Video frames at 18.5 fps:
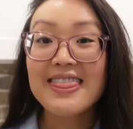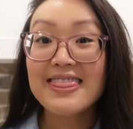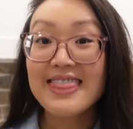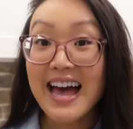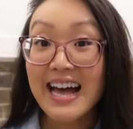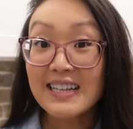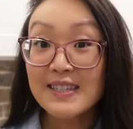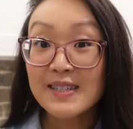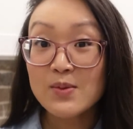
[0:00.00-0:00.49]

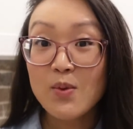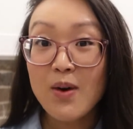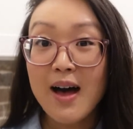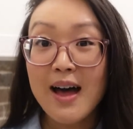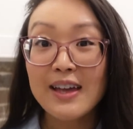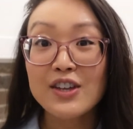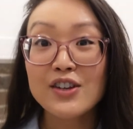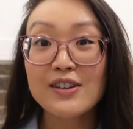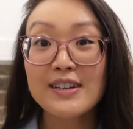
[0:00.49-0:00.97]
That's
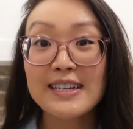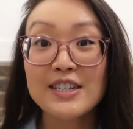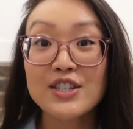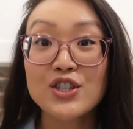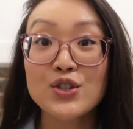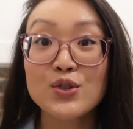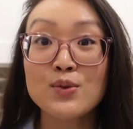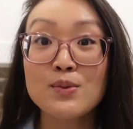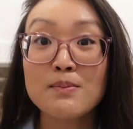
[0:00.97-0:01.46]
why you need
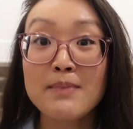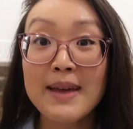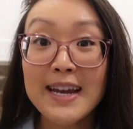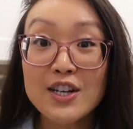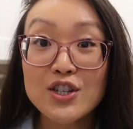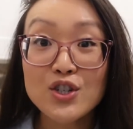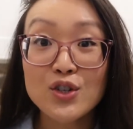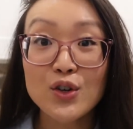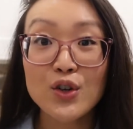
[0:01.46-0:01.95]
to
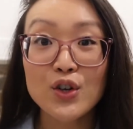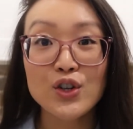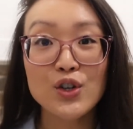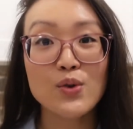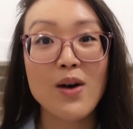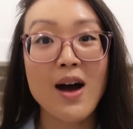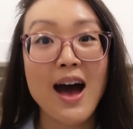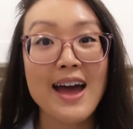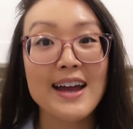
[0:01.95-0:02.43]
make sure
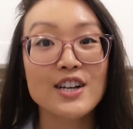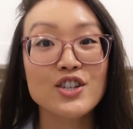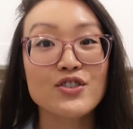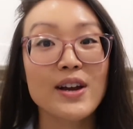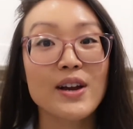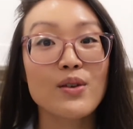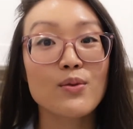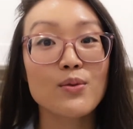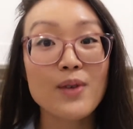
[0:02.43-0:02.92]
you
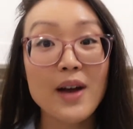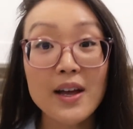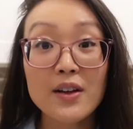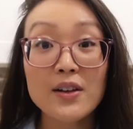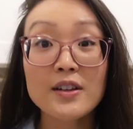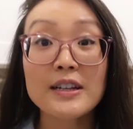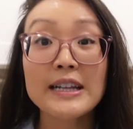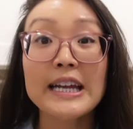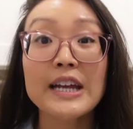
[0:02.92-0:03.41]
hydrate
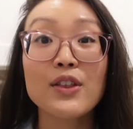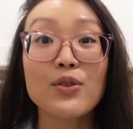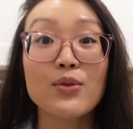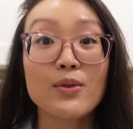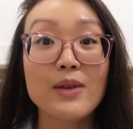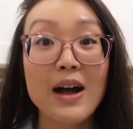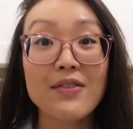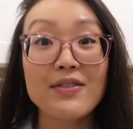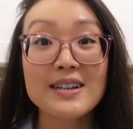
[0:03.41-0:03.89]
regularly
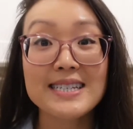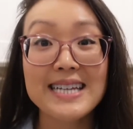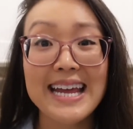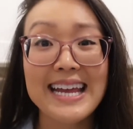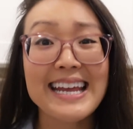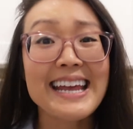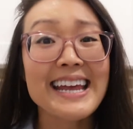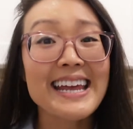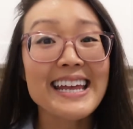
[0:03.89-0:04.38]
throughout the
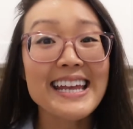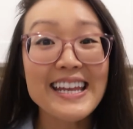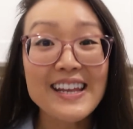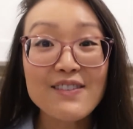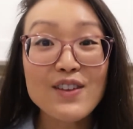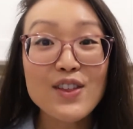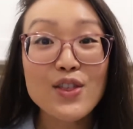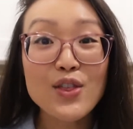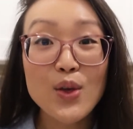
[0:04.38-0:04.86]
day,
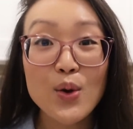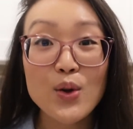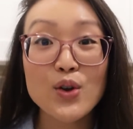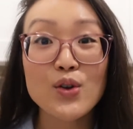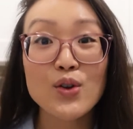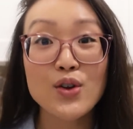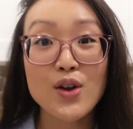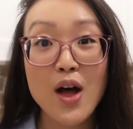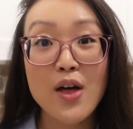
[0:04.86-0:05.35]
even though
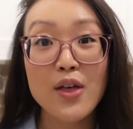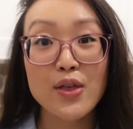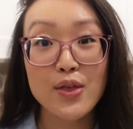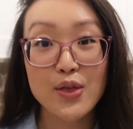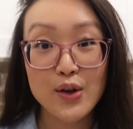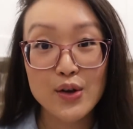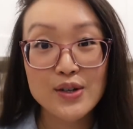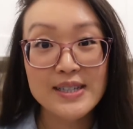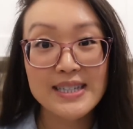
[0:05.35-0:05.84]
you're not
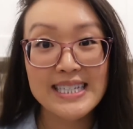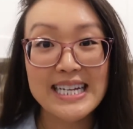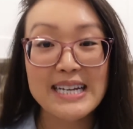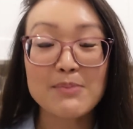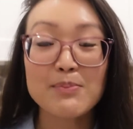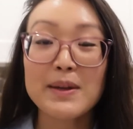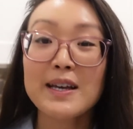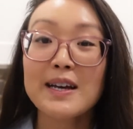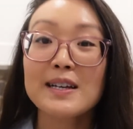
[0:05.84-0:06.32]
thirsty,
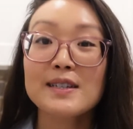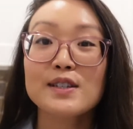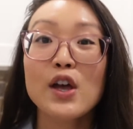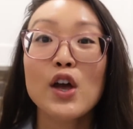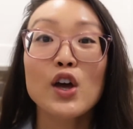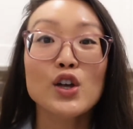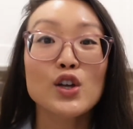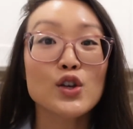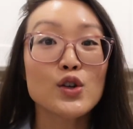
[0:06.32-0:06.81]
because
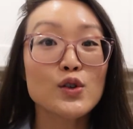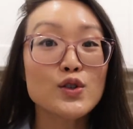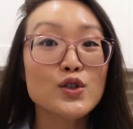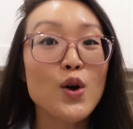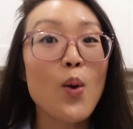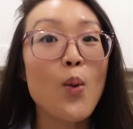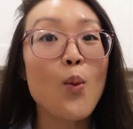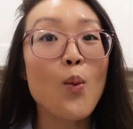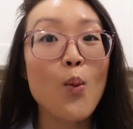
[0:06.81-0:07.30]
you
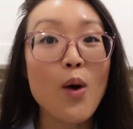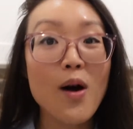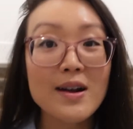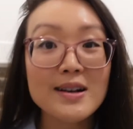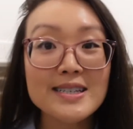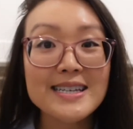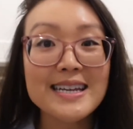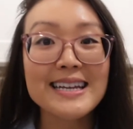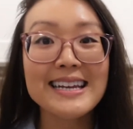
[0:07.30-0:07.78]
don't
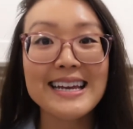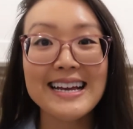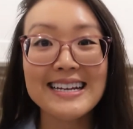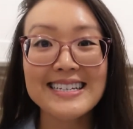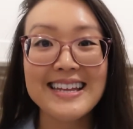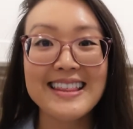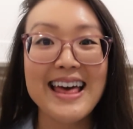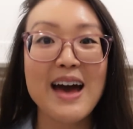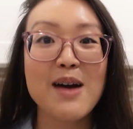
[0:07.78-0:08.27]
want to get
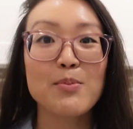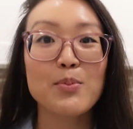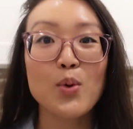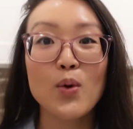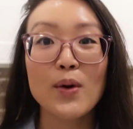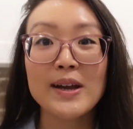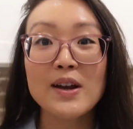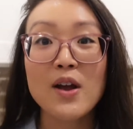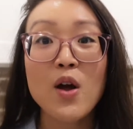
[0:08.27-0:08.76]
to that
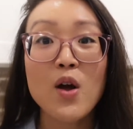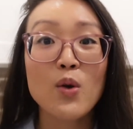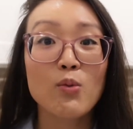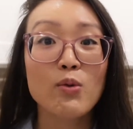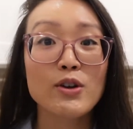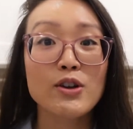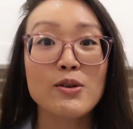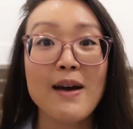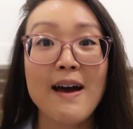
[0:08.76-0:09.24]
point
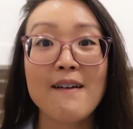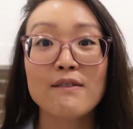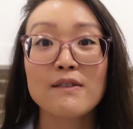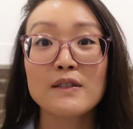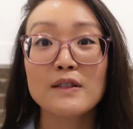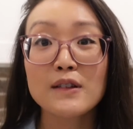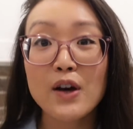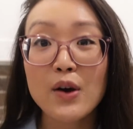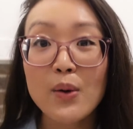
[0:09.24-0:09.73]
where you have
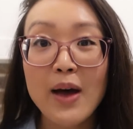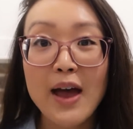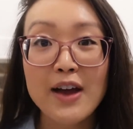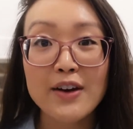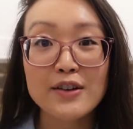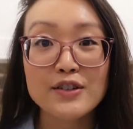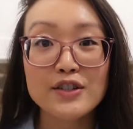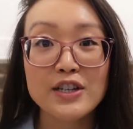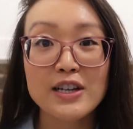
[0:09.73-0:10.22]
low
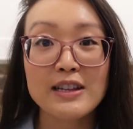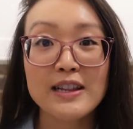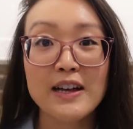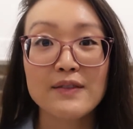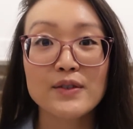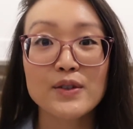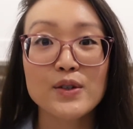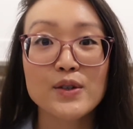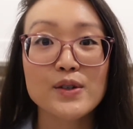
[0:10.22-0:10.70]
energy
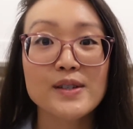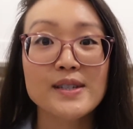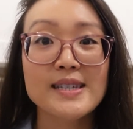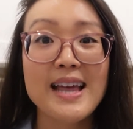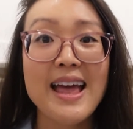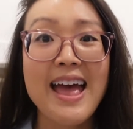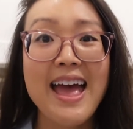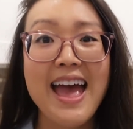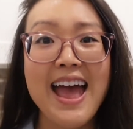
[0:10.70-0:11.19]
levels
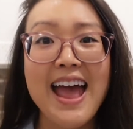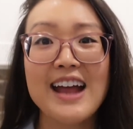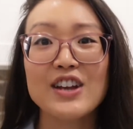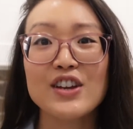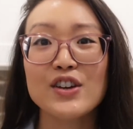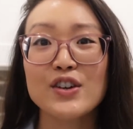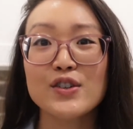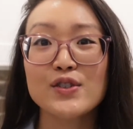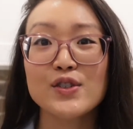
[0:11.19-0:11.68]

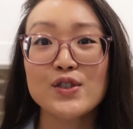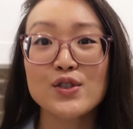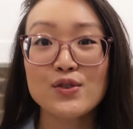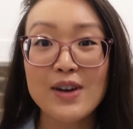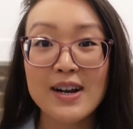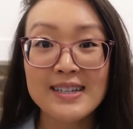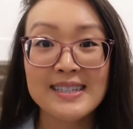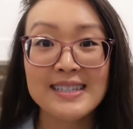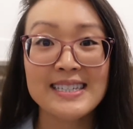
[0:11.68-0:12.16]
and you're
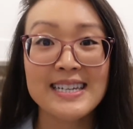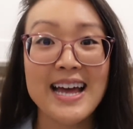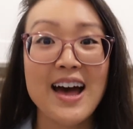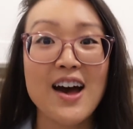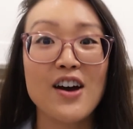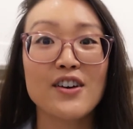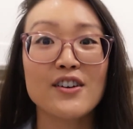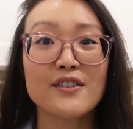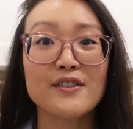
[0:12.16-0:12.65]
stressed
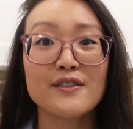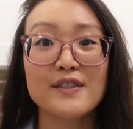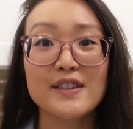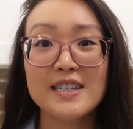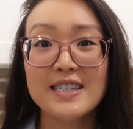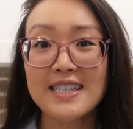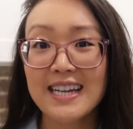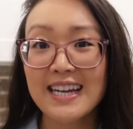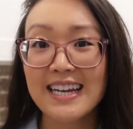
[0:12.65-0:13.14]
out,
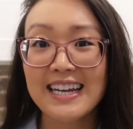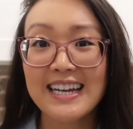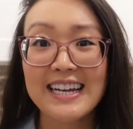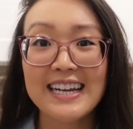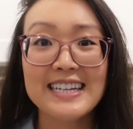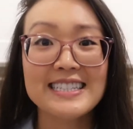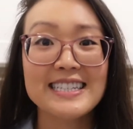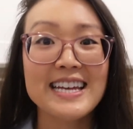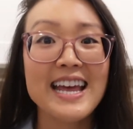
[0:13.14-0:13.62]

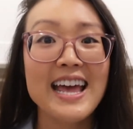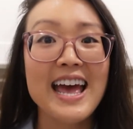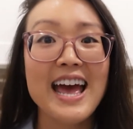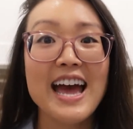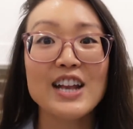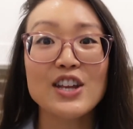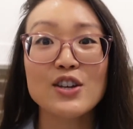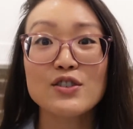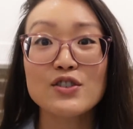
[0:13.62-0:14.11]
fatigued,
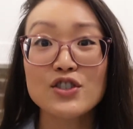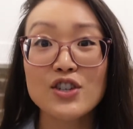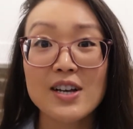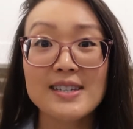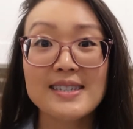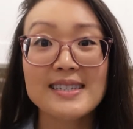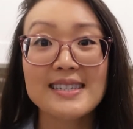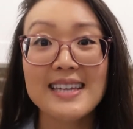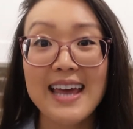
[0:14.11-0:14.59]
and you
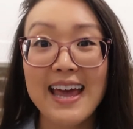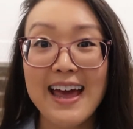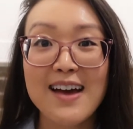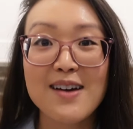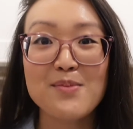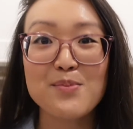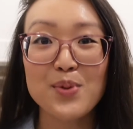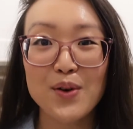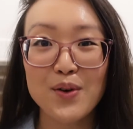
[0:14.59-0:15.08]
just
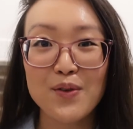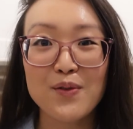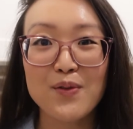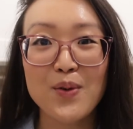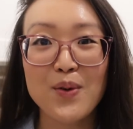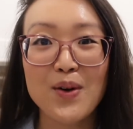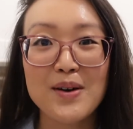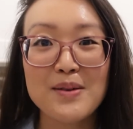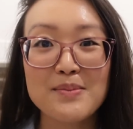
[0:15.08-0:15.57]
can't
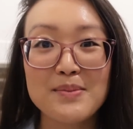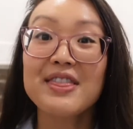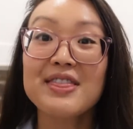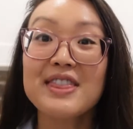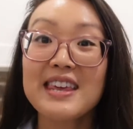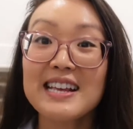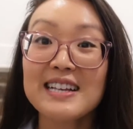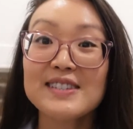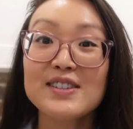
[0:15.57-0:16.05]
perform.
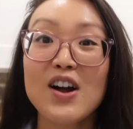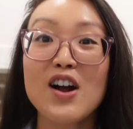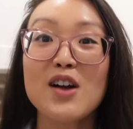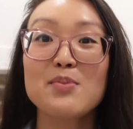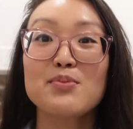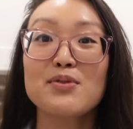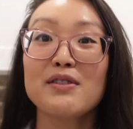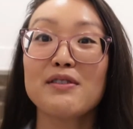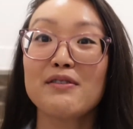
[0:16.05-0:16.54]
These are
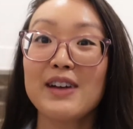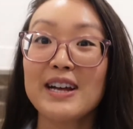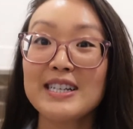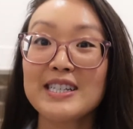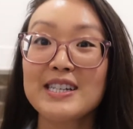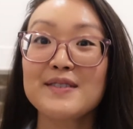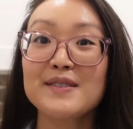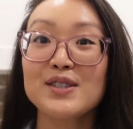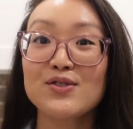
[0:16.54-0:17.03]

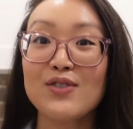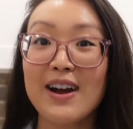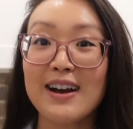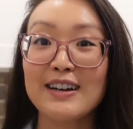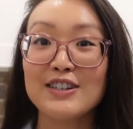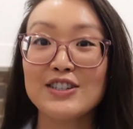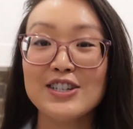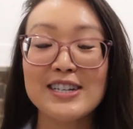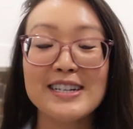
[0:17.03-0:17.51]
preventive
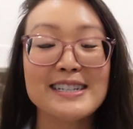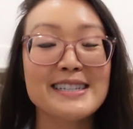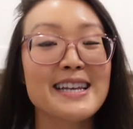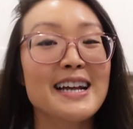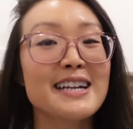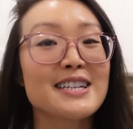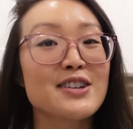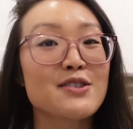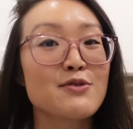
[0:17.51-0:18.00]
strategies
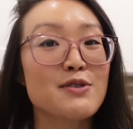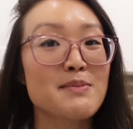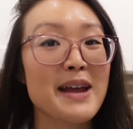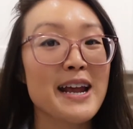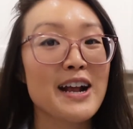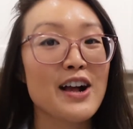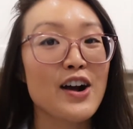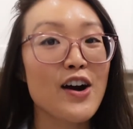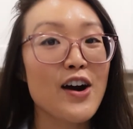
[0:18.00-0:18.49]
to
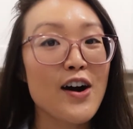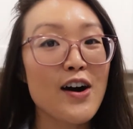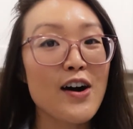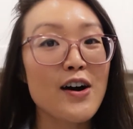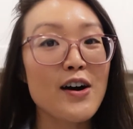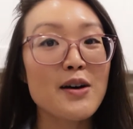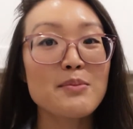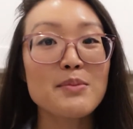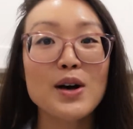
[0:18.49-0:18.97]
remain
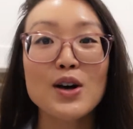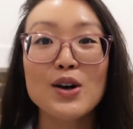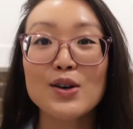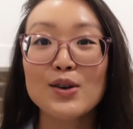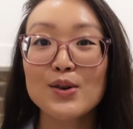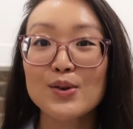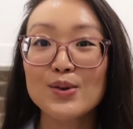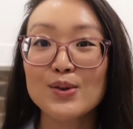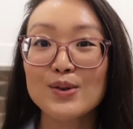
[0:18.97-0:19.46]
calm,
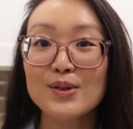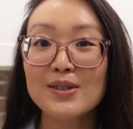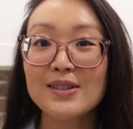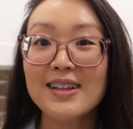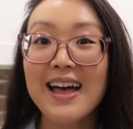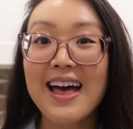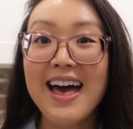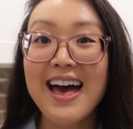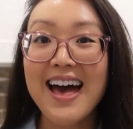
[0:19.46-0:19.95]

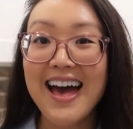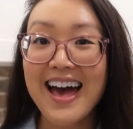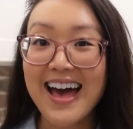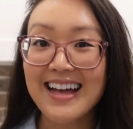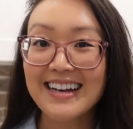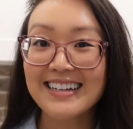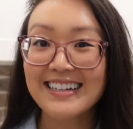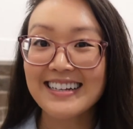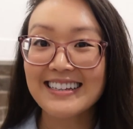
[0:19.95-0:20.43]
cool,
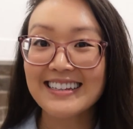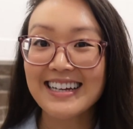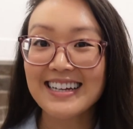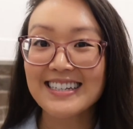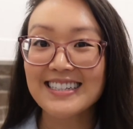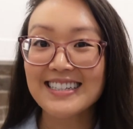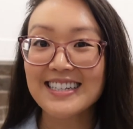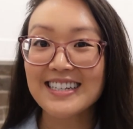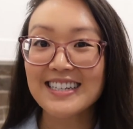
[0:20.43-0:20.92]
and
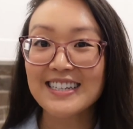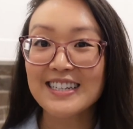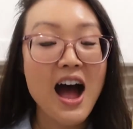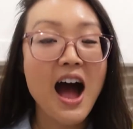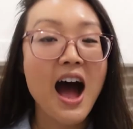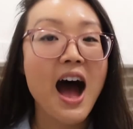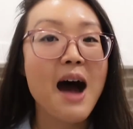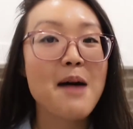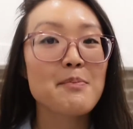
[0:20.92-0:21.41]
collected
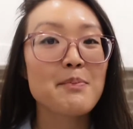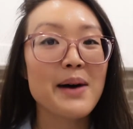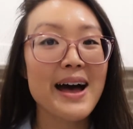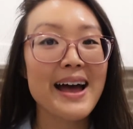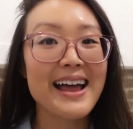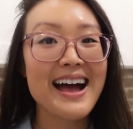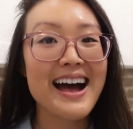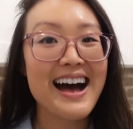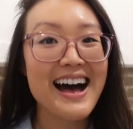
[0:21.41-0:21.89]

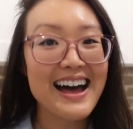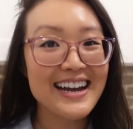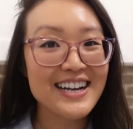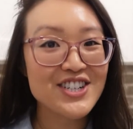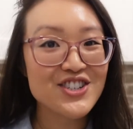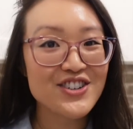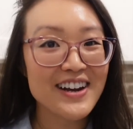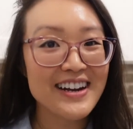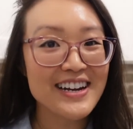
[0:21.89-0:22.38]
by
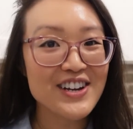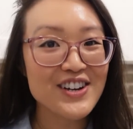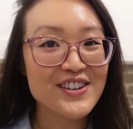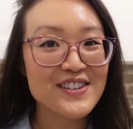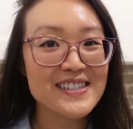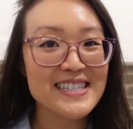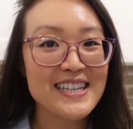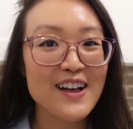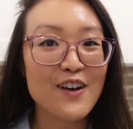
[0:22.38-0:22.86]
hydrating
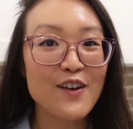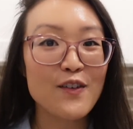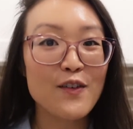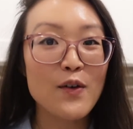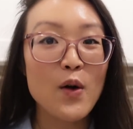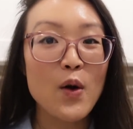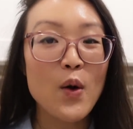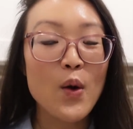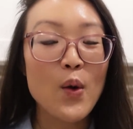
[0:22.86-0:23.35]

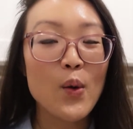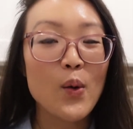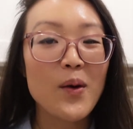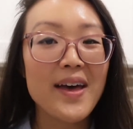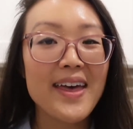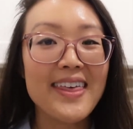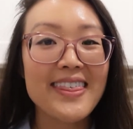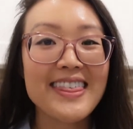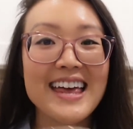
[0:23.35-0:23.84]
yourself
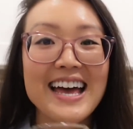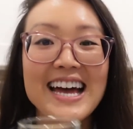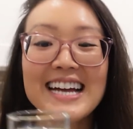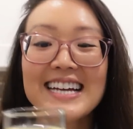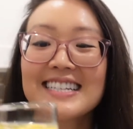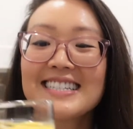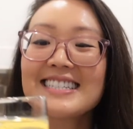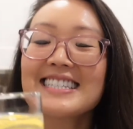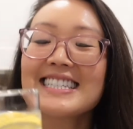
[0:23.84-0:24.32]
with
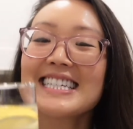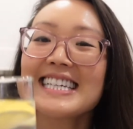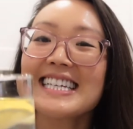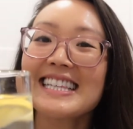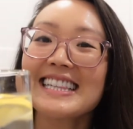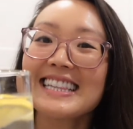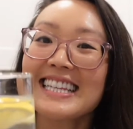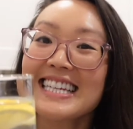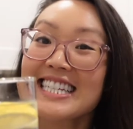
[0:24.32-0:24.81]

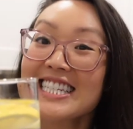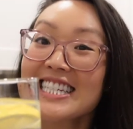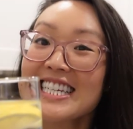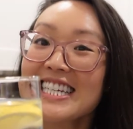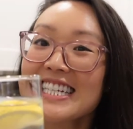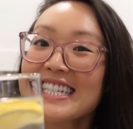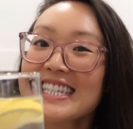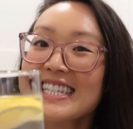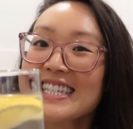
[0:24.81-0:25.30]

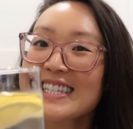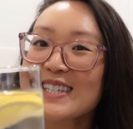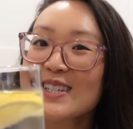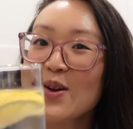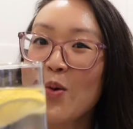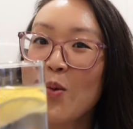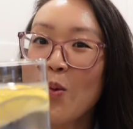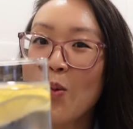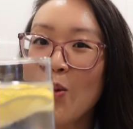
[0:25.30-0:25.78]
delicious
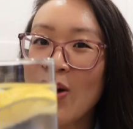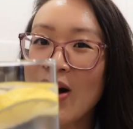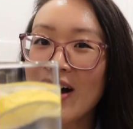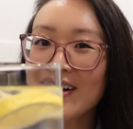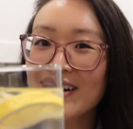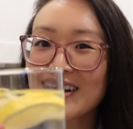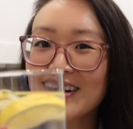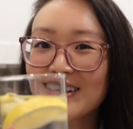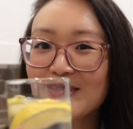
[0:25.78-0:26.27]

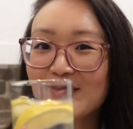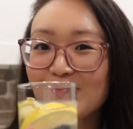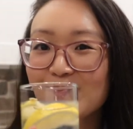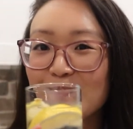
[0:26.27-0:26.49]
water.